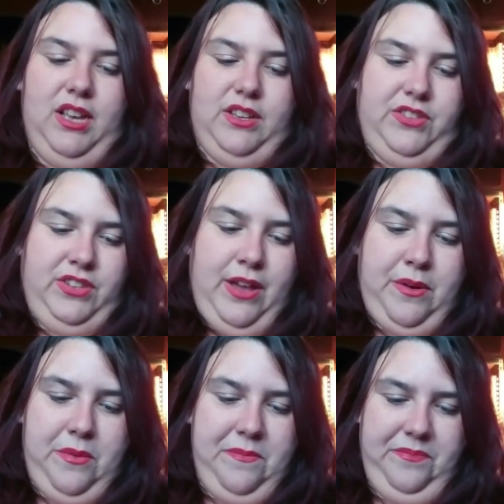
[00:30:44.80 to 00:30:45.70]

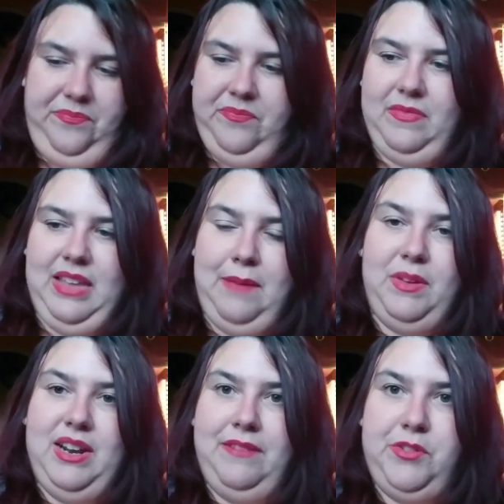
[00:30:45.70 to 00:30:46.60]
So I'm
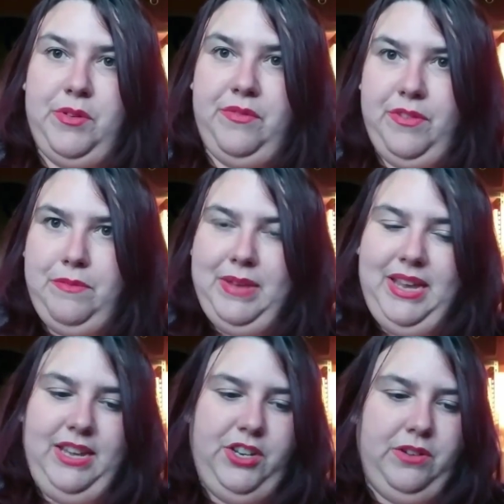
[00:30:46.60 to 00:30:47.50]
gonna have to refer to
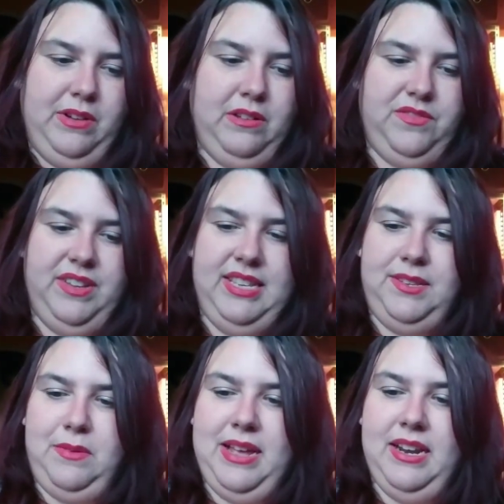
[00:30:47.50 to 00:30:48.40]
my show notes for
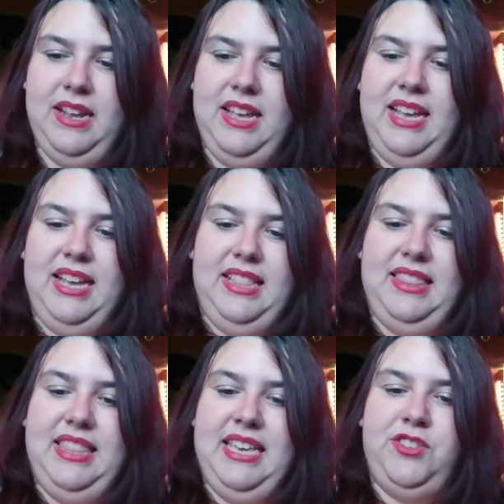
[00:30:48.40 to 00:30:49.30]
this one.
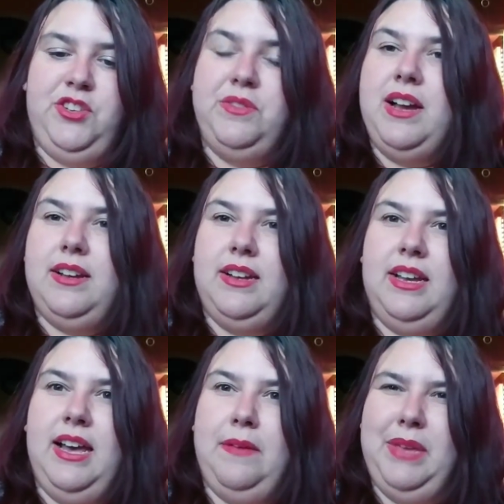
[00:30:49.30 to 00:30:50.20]
These do not
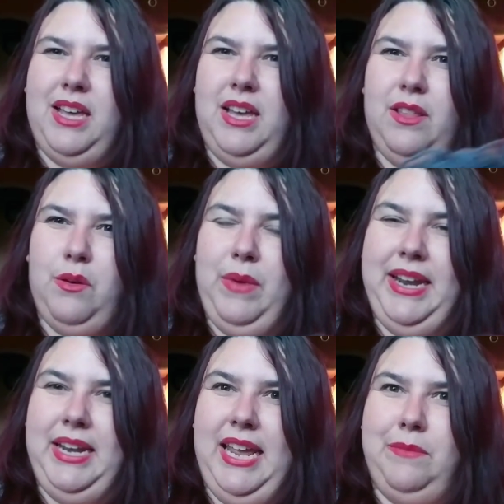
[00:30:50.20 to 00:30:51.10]
come in
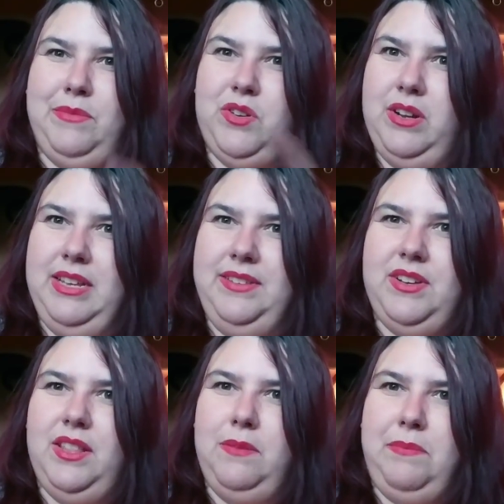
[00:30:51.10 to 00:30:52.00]
colorway names, or at least
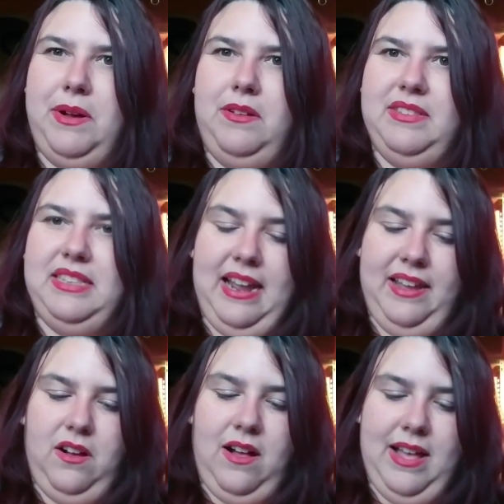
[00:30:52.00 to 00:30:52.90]
not the balls that I
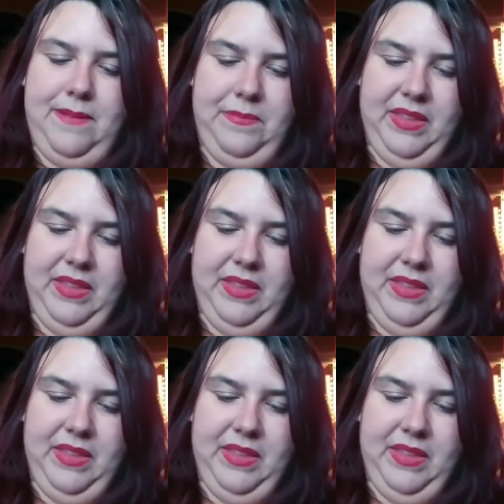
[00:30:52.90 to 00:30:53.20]
got.